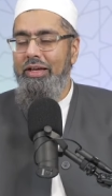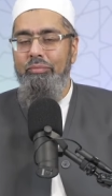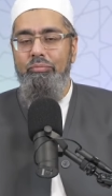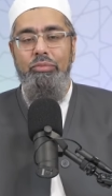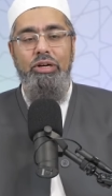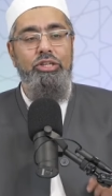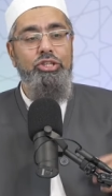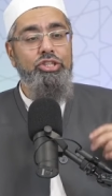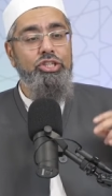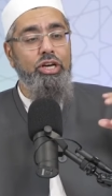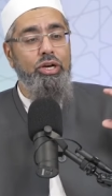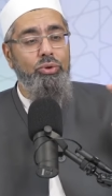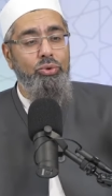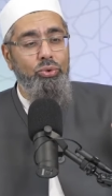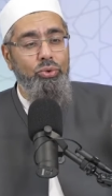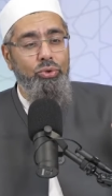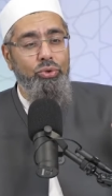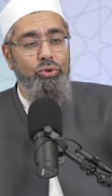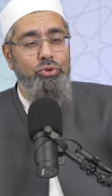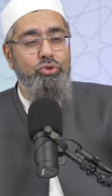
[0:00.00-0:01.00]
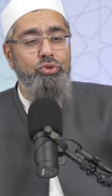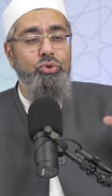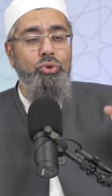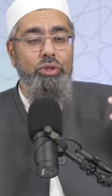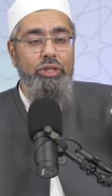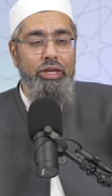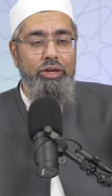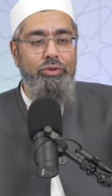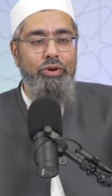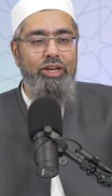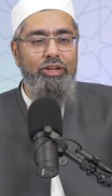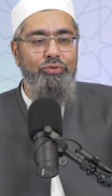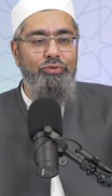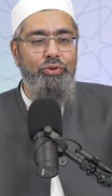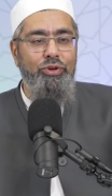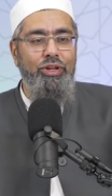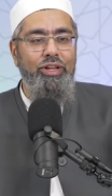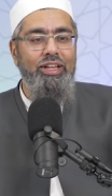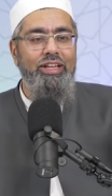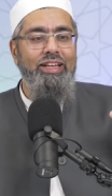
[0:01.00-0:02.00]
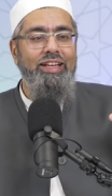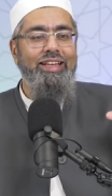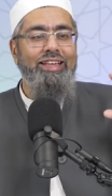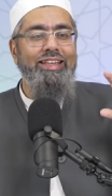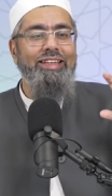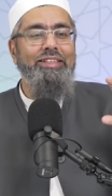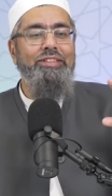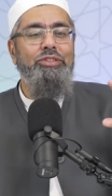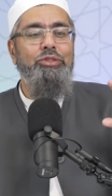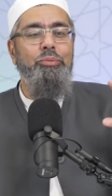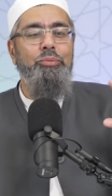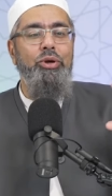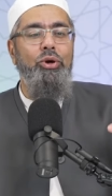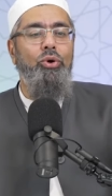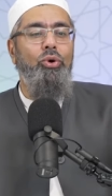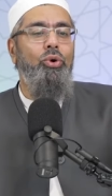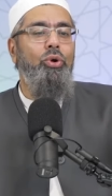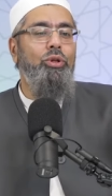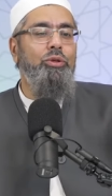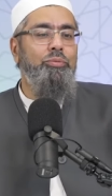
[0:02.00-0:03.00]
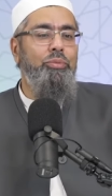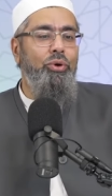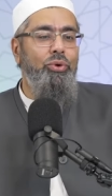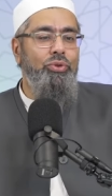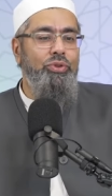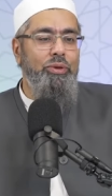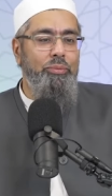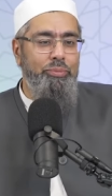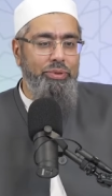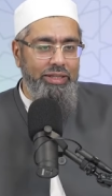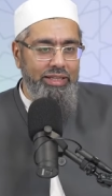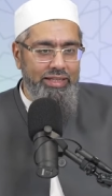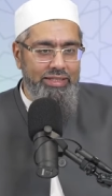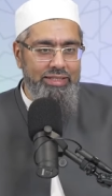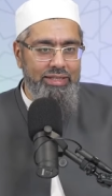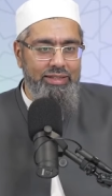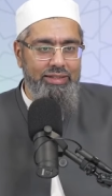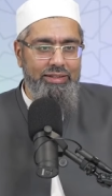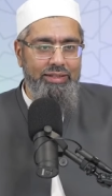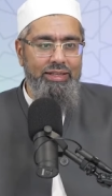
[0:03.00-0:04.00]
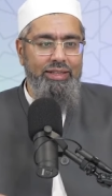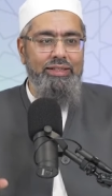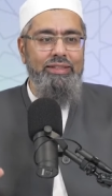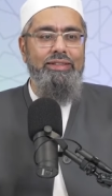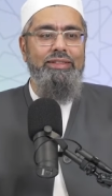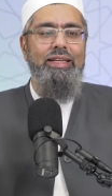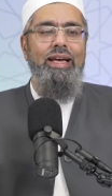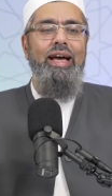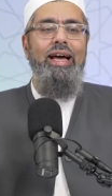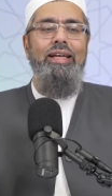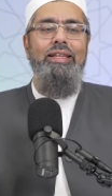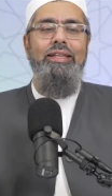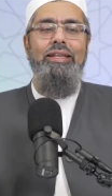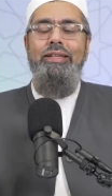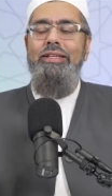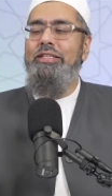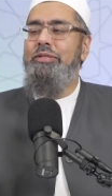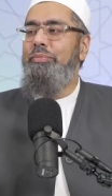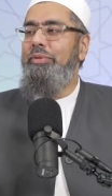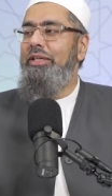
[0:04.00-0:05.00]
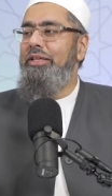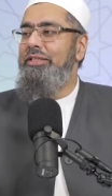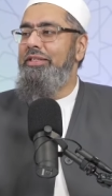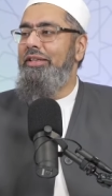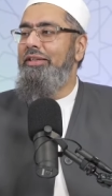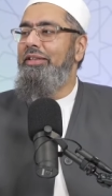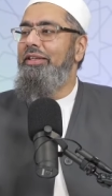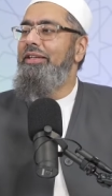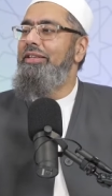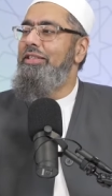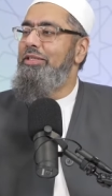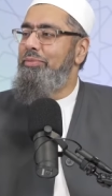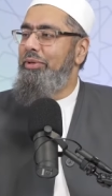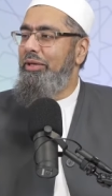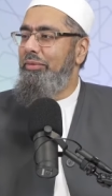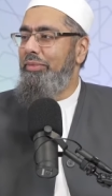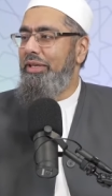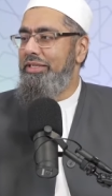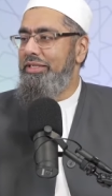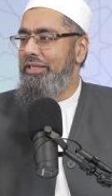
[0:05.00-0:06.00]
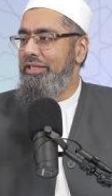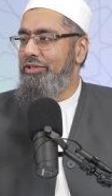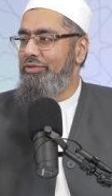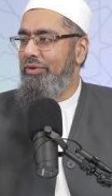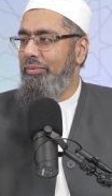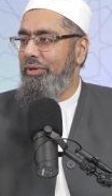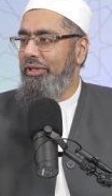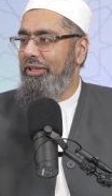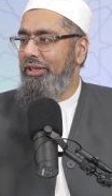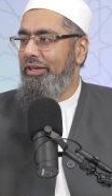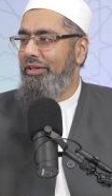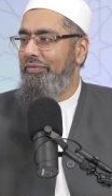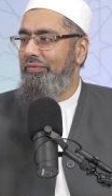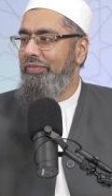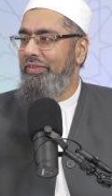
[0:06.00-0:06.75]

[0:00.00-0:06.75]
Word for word: But shakur, truly grateful, is to behold both the pleasing things and the displeasing things as being blessings from Allah.